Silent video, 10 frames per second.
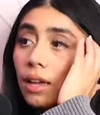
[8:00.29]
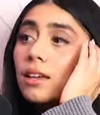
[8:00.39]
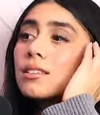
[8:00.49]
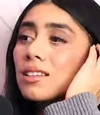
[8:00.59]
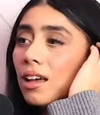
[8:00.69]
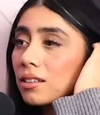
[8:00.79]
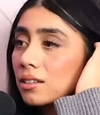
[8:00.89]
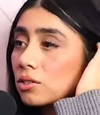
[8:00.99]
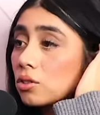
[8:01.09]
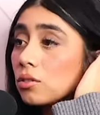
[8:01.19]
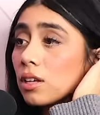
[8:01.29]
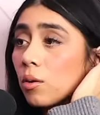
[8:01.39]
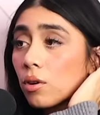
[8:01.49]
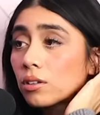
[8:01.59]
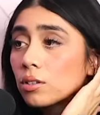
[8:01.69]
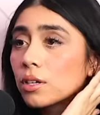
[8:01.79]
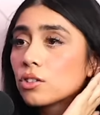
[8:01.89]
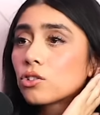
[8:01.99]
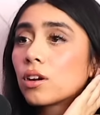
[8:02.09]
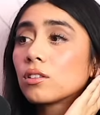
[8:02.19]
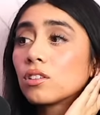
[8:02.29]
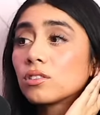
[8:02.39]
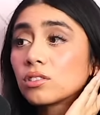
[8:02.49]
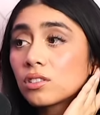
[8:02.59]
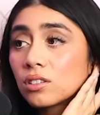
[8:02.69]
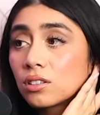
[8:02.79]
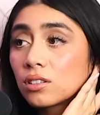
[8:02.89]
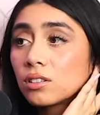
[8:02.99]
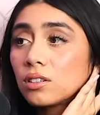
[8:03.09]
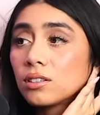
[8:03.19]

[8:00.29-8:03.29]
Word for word: Exactly, too cuz I wanted to make sure I looked good.